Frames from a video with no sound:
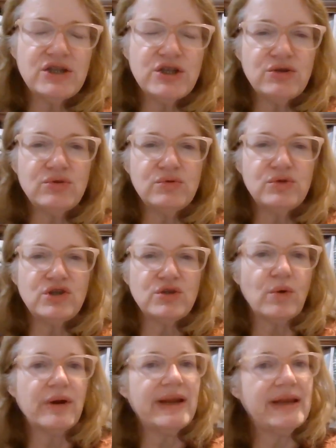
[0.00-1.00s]
too
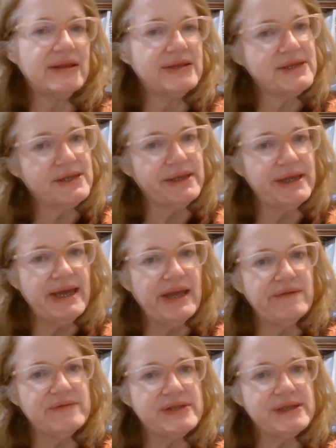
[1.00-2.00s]
short in the
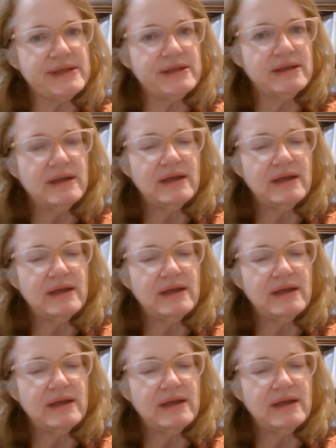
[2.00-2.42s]
sleeves?